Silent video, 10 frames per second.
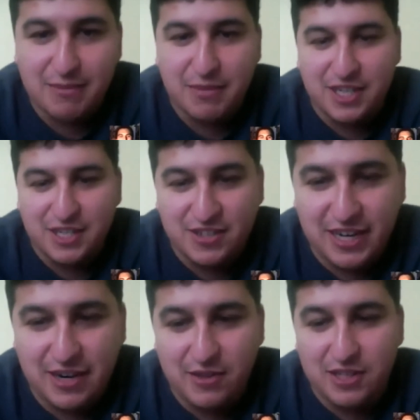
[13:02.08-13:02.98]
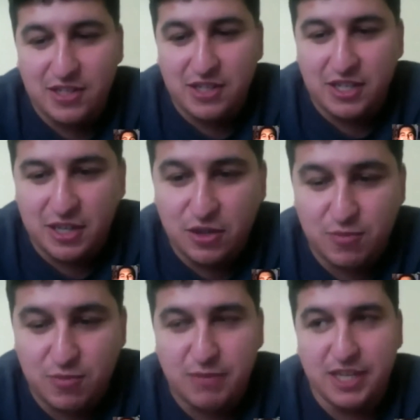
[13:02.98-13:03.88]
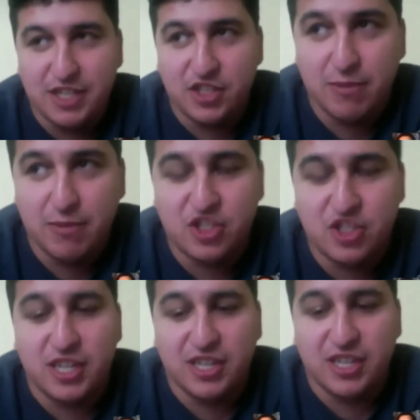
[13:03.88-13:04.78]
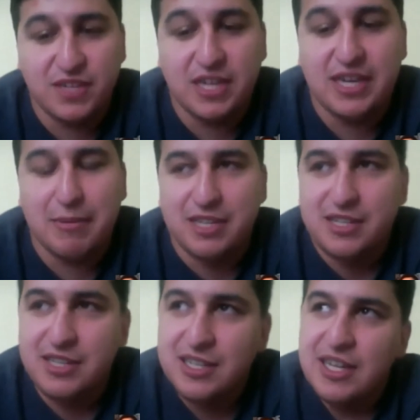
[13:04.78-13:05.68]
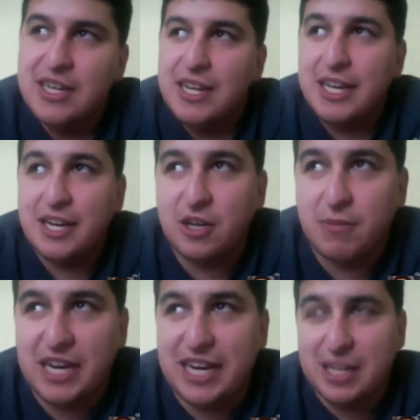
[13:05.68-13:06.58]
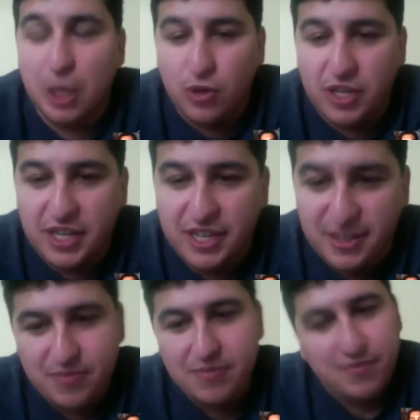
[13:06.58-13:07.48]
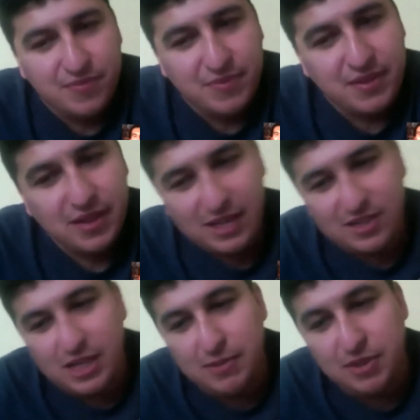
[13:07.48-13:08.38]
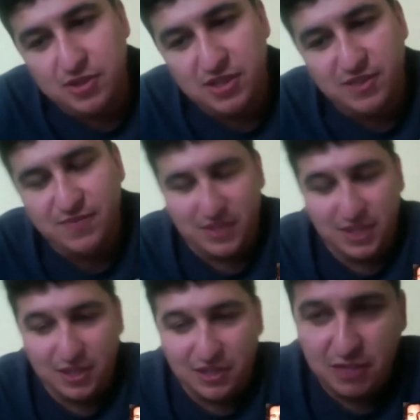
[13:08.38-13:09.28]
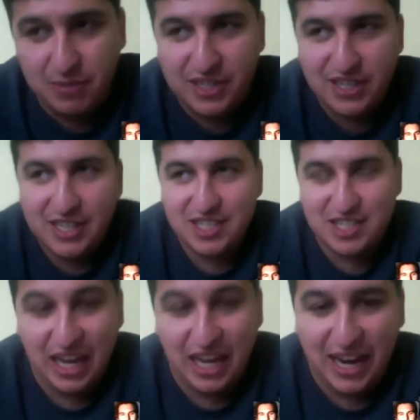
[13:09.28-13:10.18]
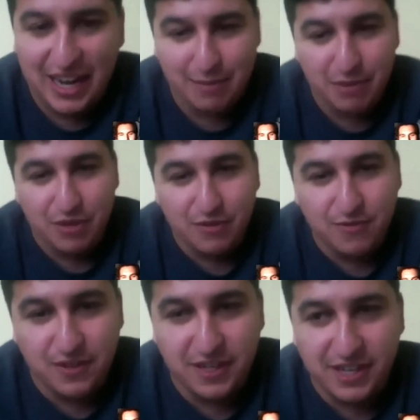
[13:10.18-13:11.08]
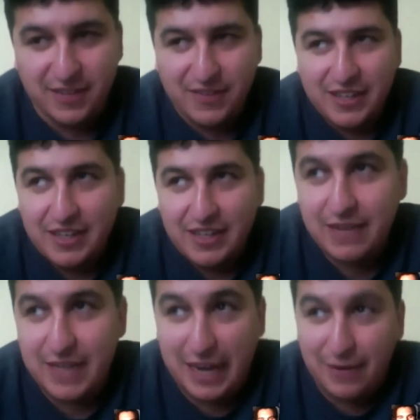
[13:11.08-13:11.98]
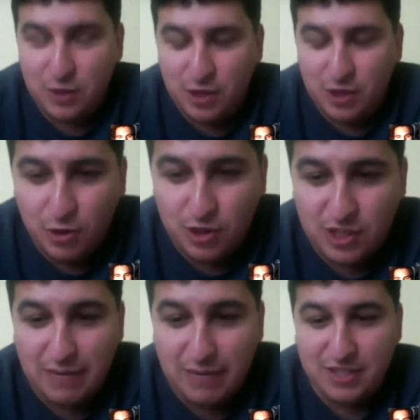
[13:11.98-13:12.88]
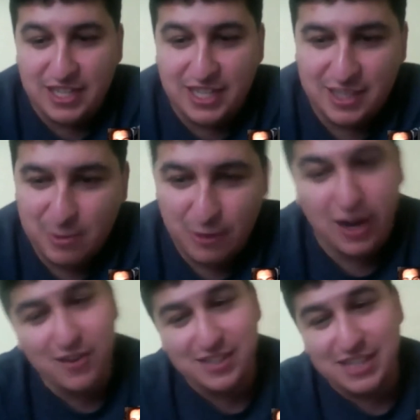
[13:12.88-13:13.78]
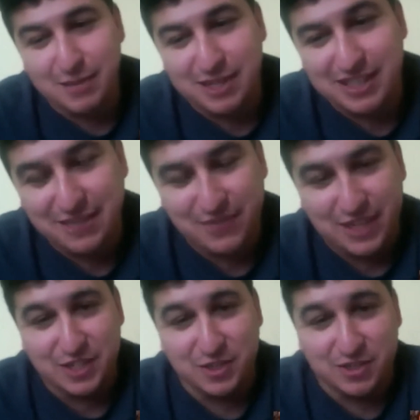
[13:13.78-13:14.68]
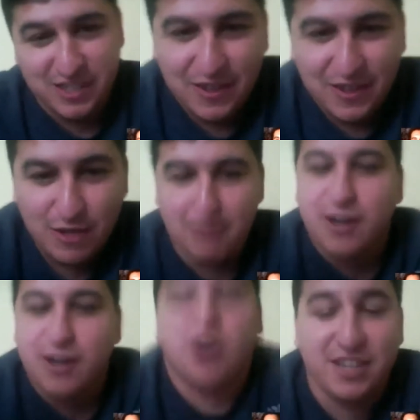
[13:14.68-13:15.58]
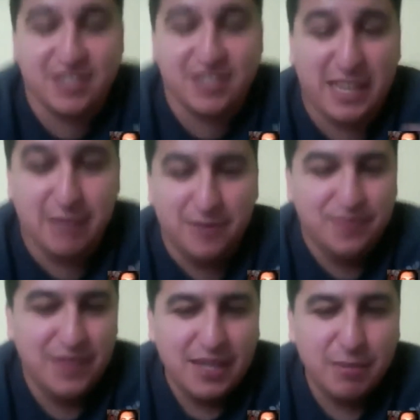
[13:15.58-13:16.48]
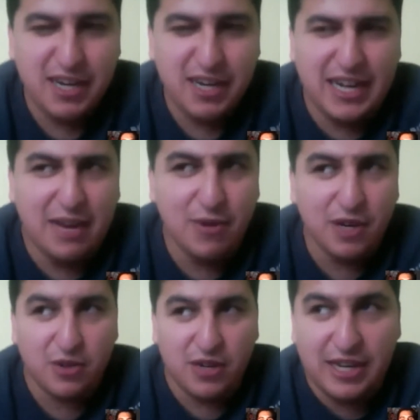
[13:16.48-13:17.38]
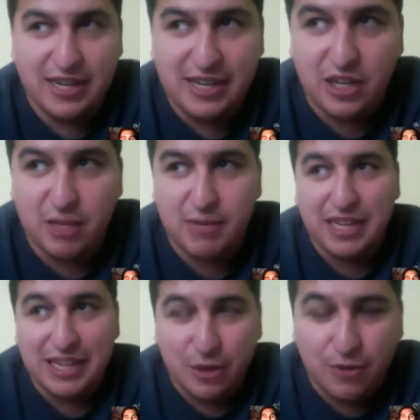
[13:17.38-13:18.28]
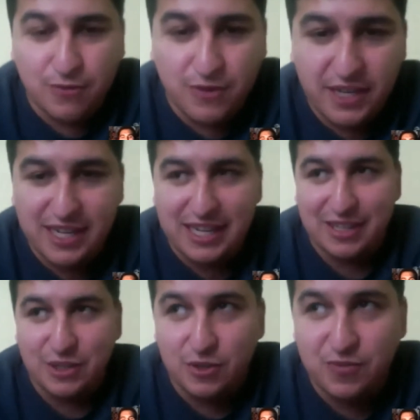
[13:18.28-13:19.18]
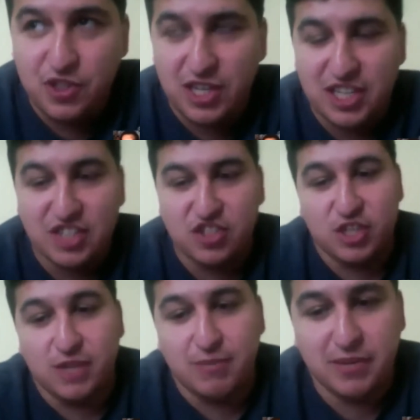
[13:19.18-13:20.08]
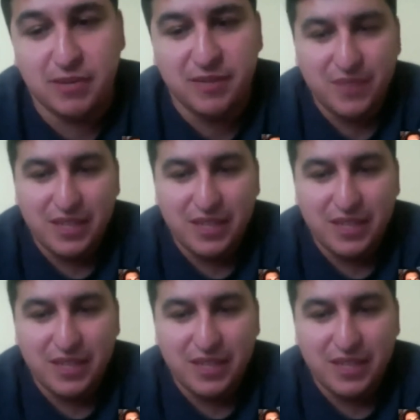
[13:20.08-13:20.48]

monster in Howard the Duck, who's played by James Jennings. God damn it. He could have been like Loki, like Tom Hiddleston. You know, he could have been sly but a little funny. Even after the Hulk slammed his ass. Wait, why are we talking about the Avengers? We're talking about Guardians, damn it. But yeah, I would agree. He could have been a little funny, like a little tongue of cheek maybe,